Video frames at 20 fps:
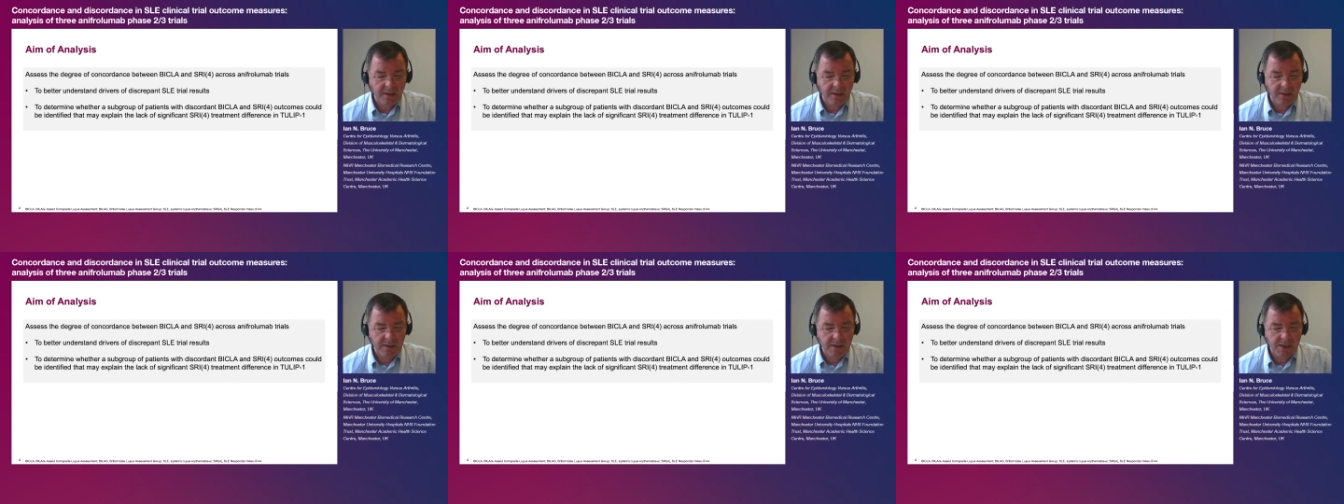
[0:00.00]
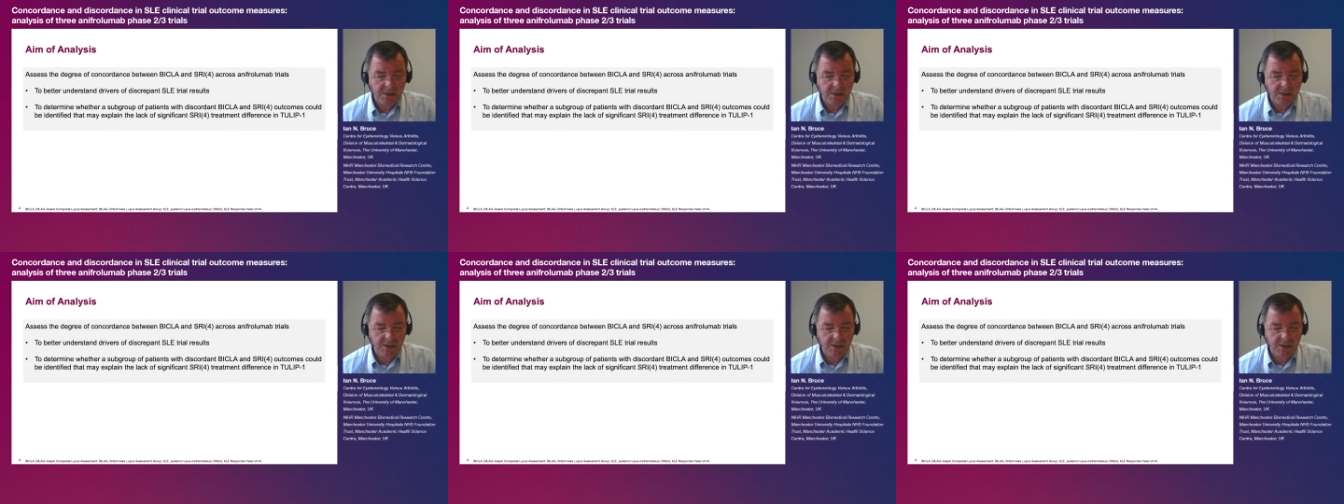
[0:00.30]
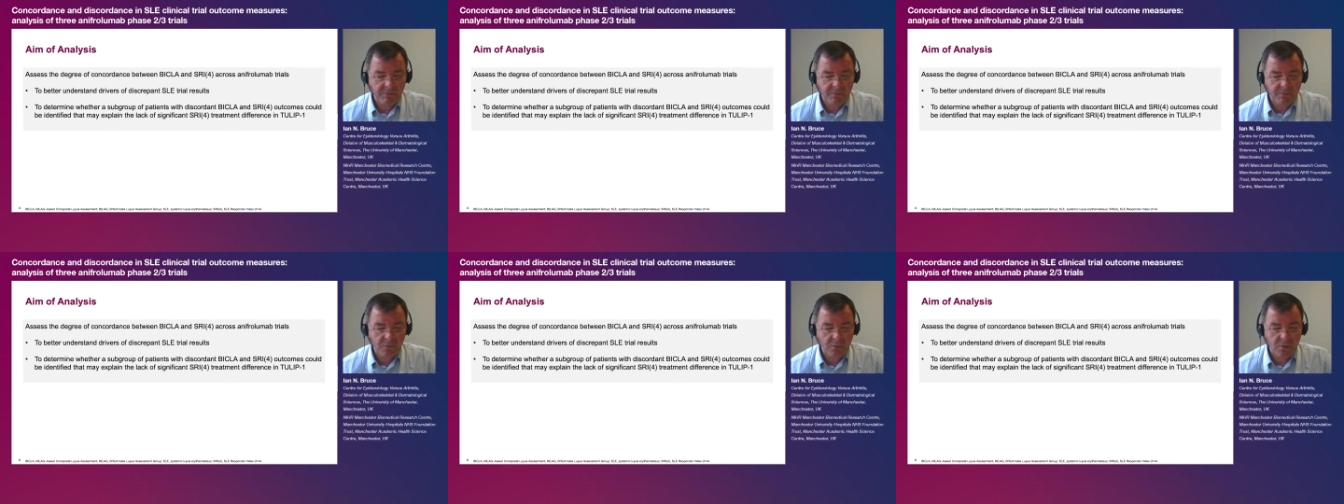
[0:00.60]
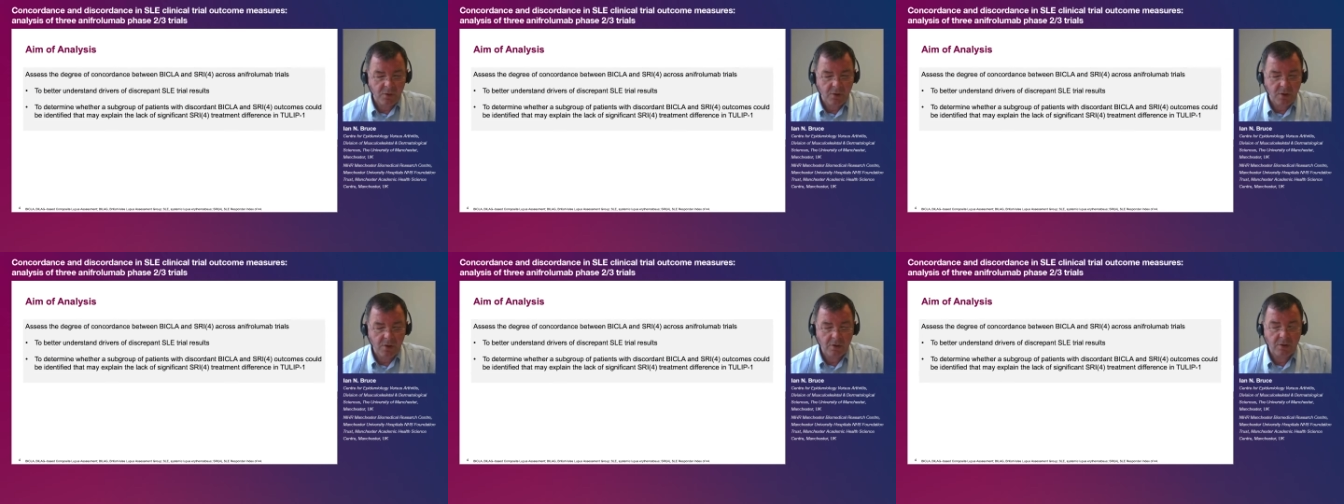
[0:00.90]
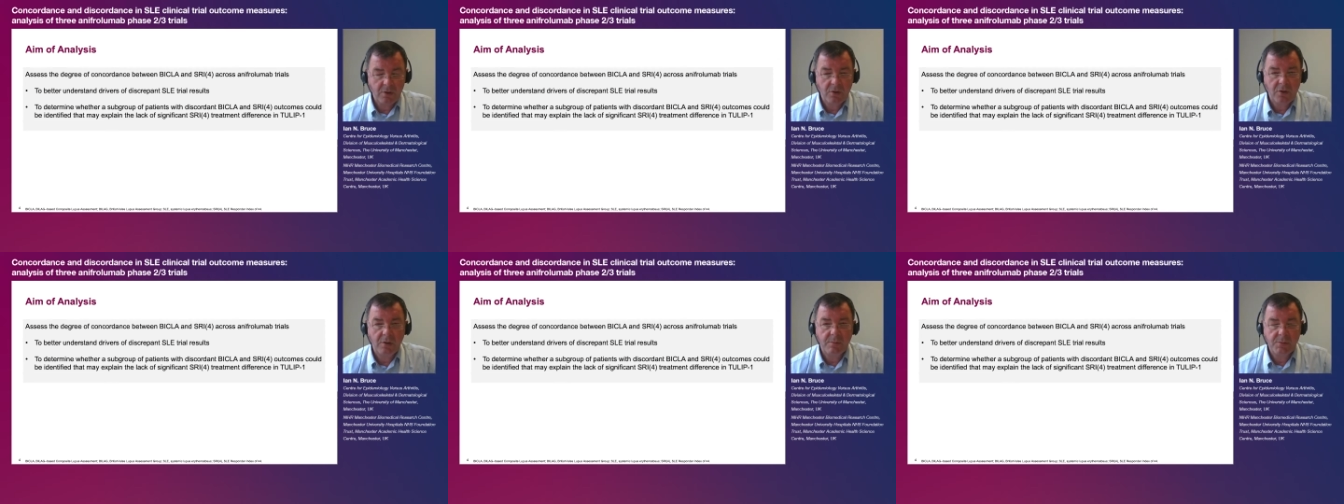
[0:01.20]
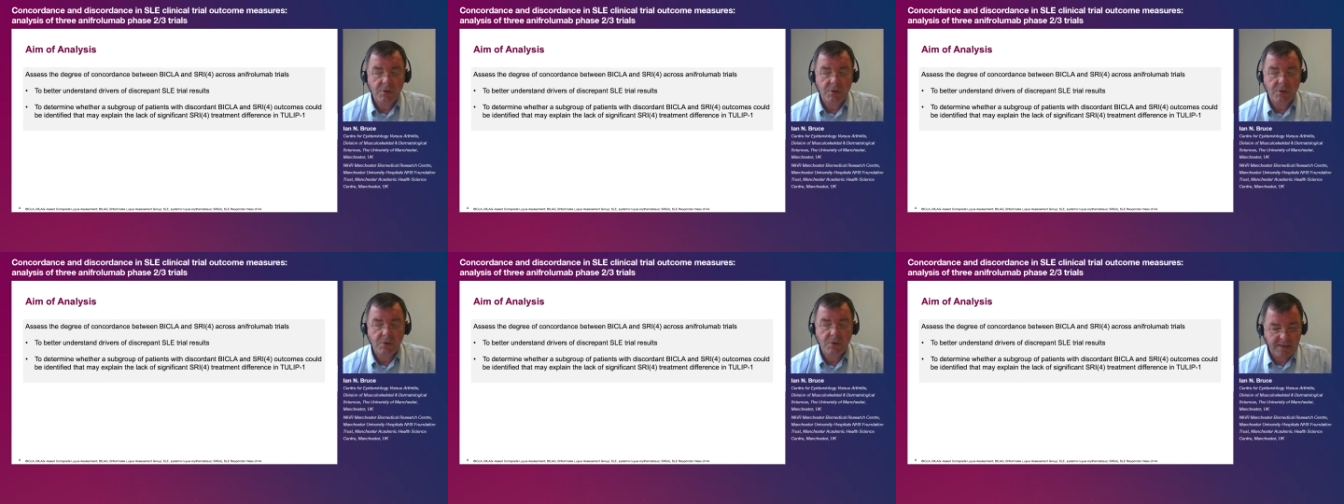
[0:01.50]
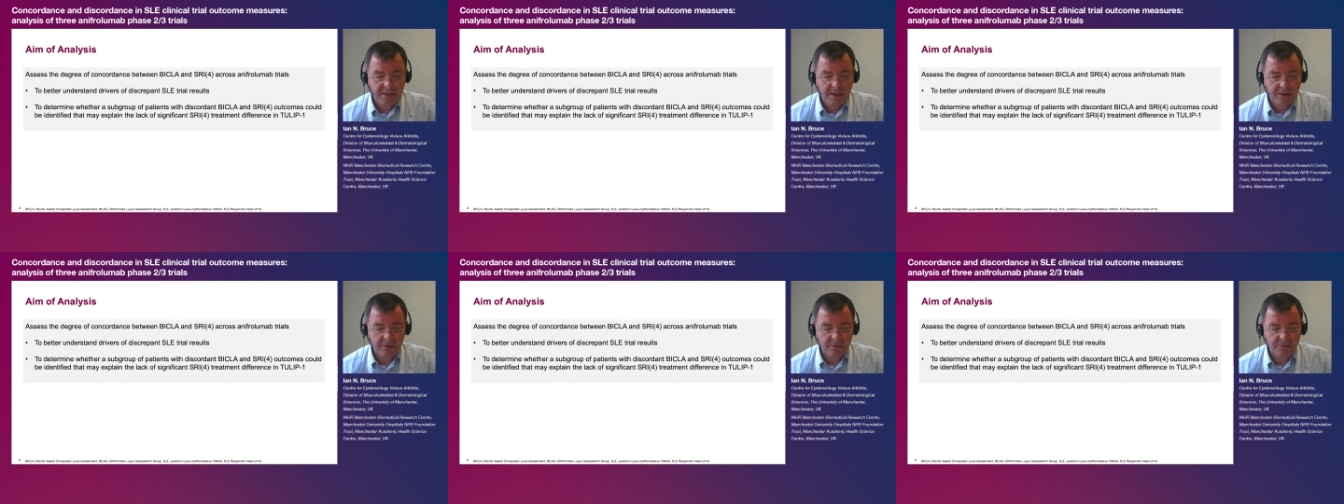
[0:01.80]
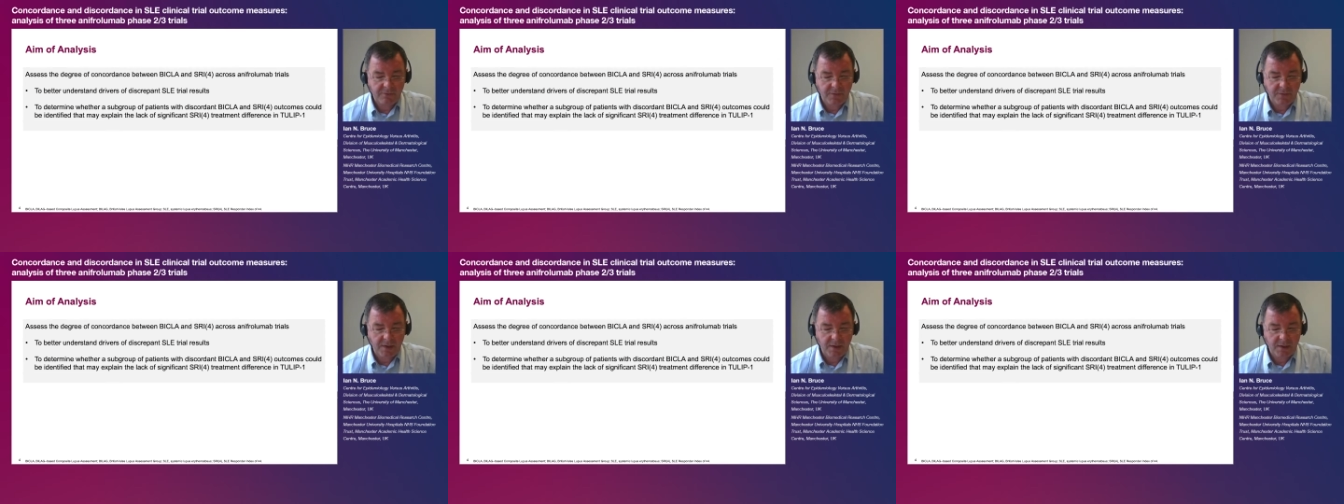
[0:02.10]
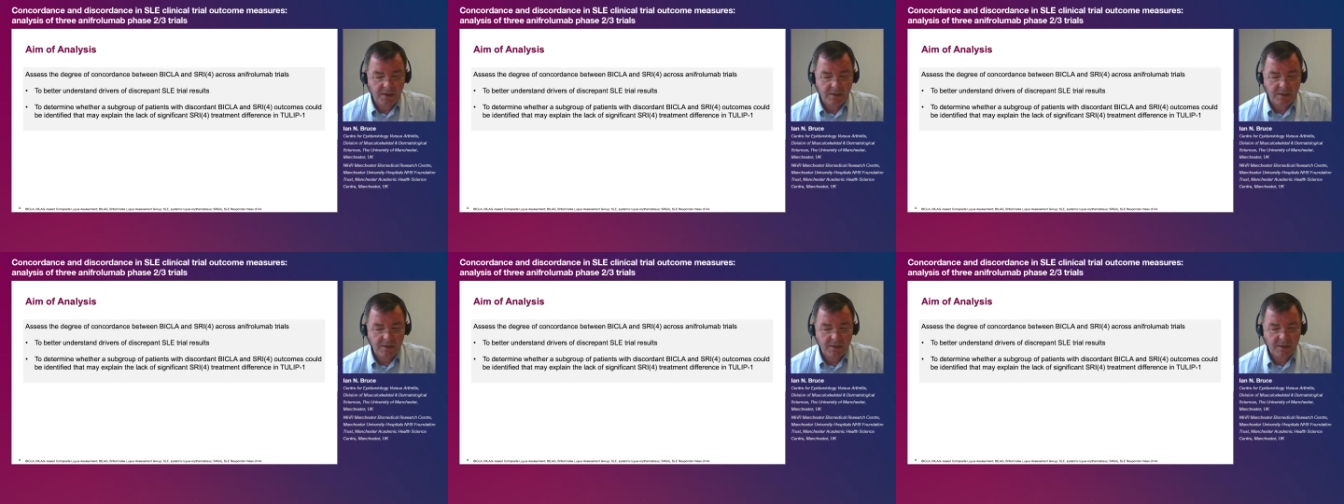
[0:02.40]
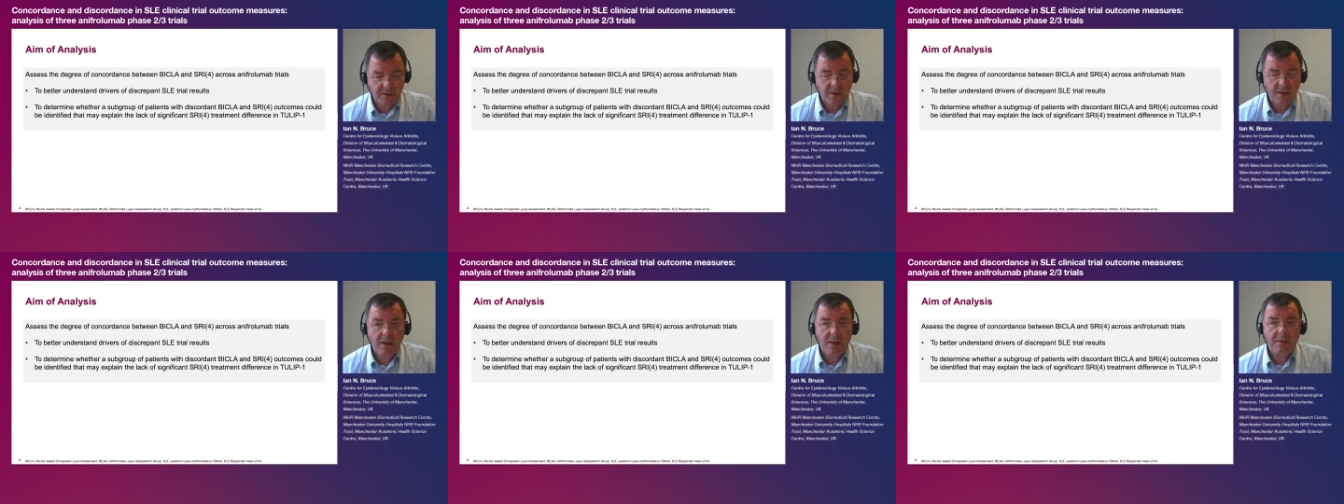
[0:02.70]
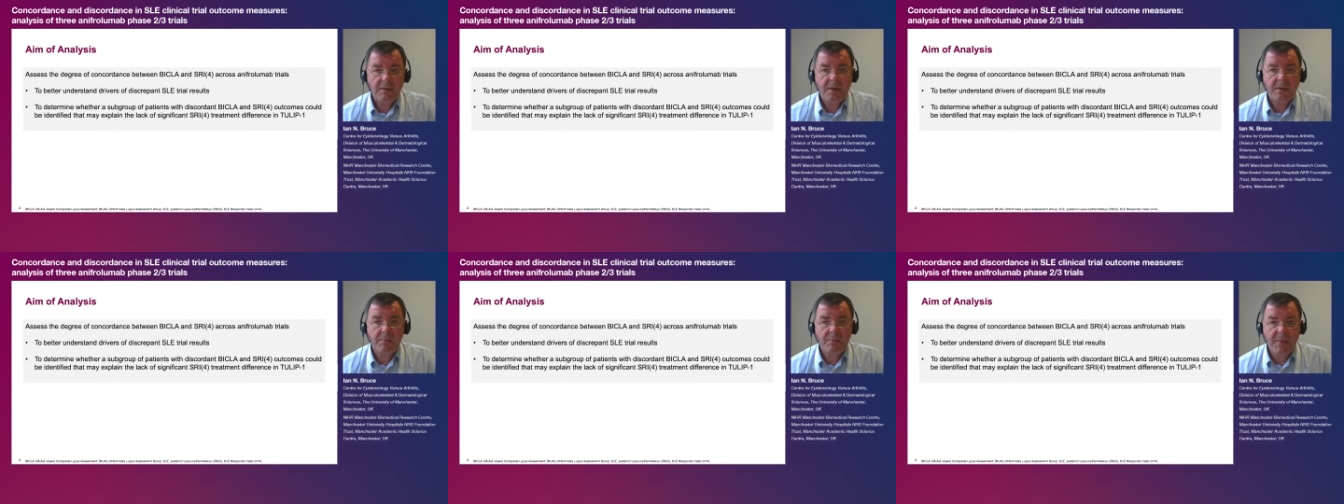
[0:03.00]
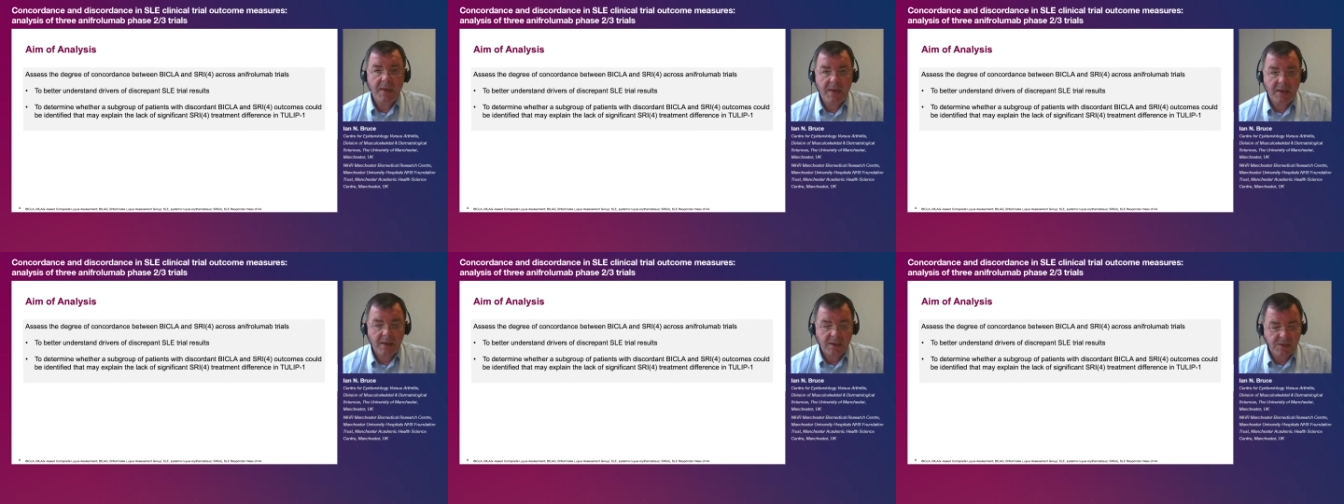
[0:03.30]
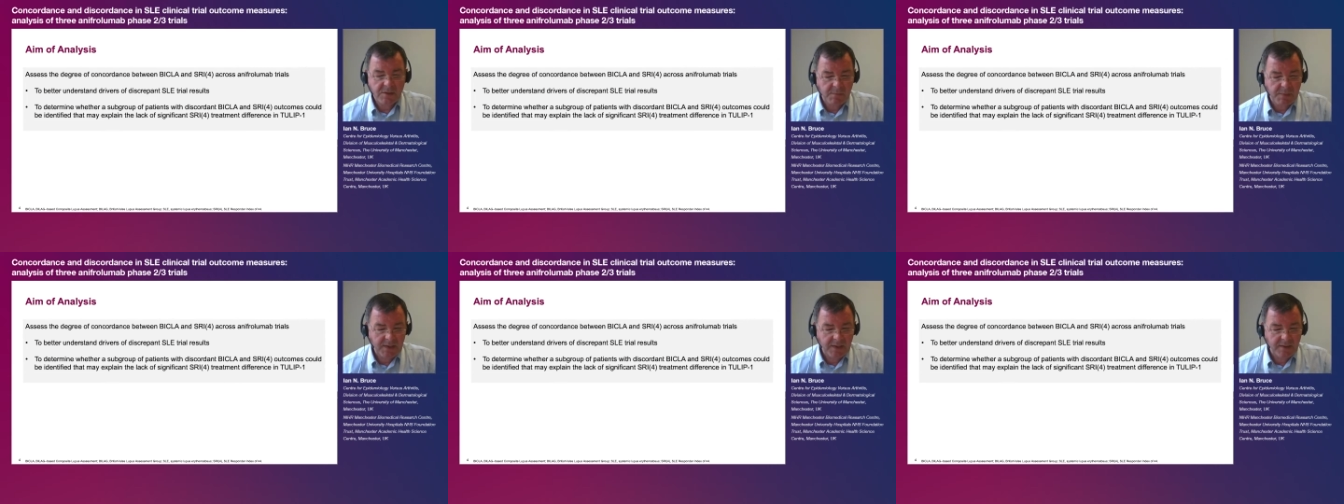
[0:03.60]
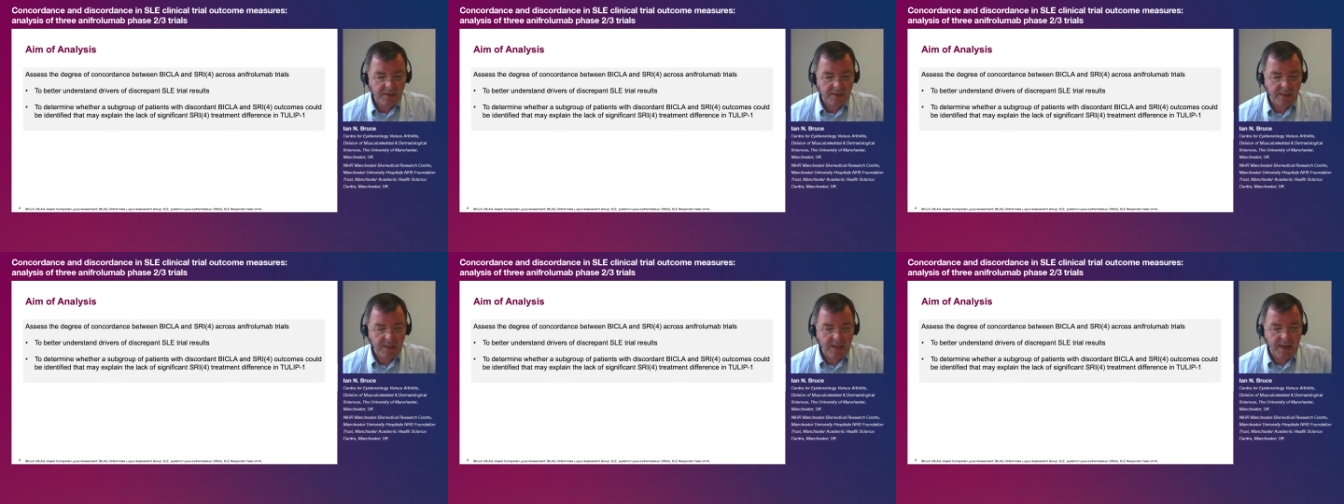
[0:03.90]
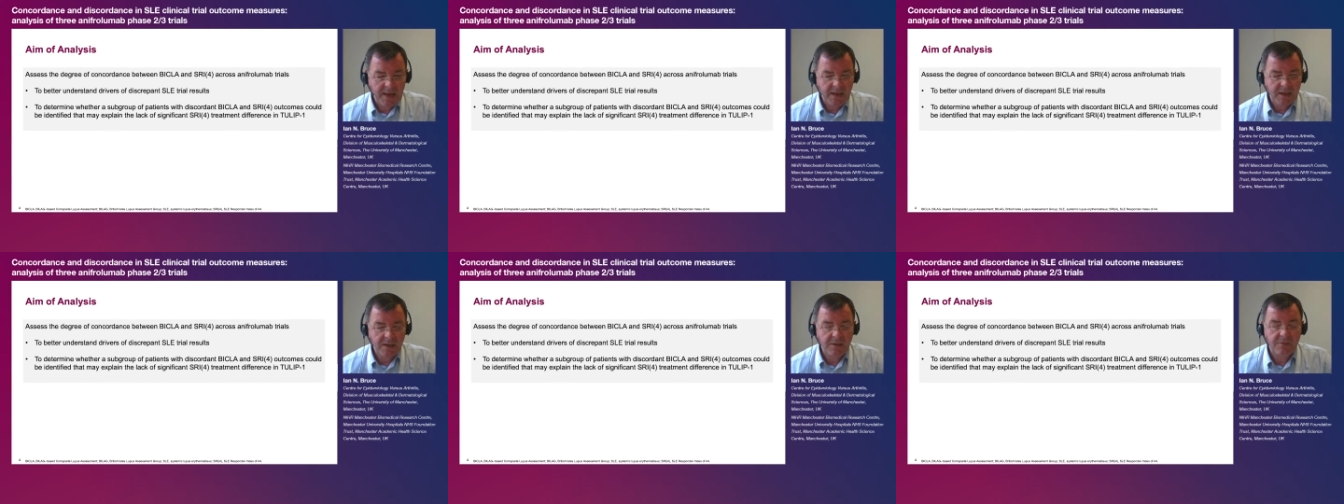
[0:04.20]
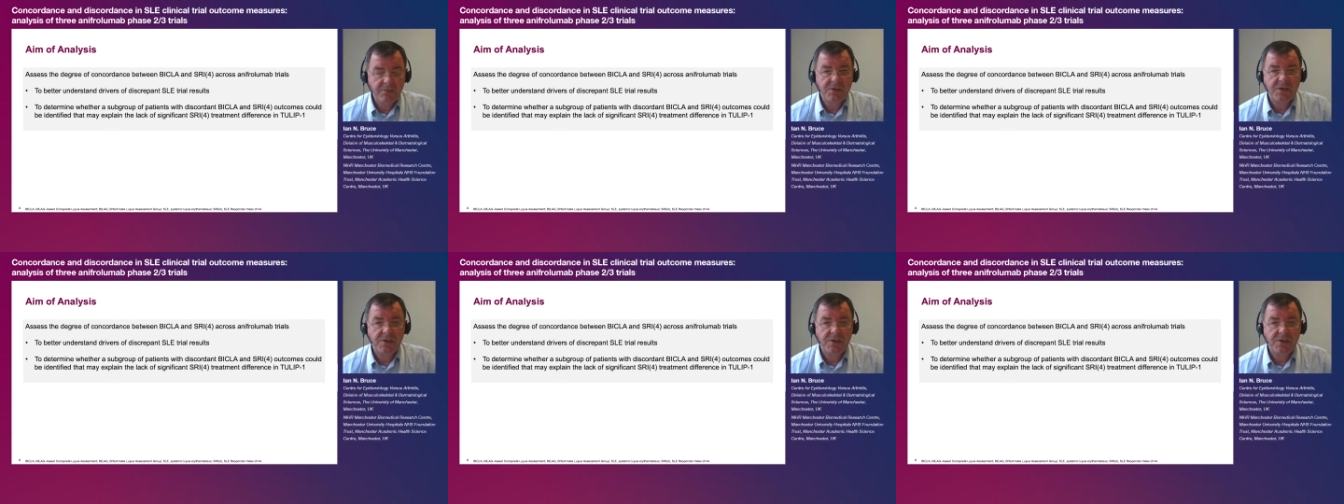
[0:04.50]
and SRI4 outcomes could be identified that may explain the lack of